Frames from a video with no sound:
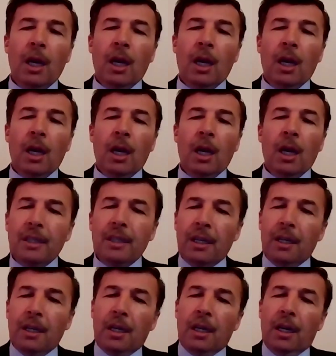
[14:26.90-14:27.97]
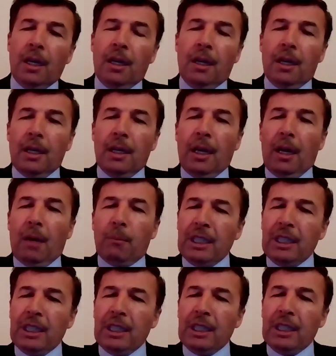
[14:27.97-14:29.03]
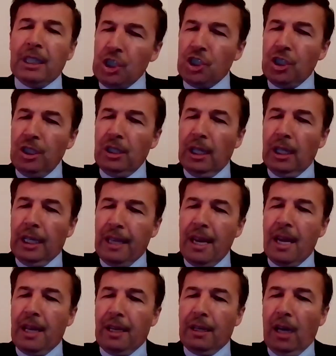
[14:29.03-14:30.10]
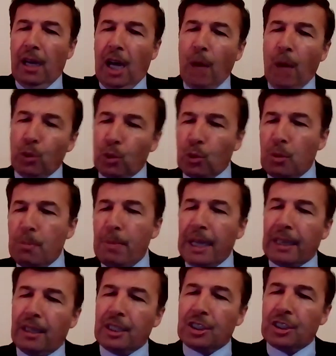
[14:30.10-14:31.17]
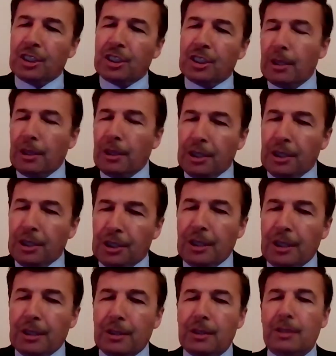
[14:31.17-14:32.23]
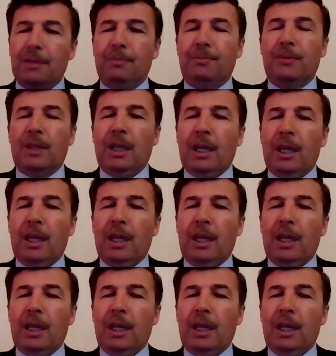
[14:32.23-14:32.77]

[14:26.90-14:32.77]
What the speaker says: And, but the question again, how to combat this terrible disease?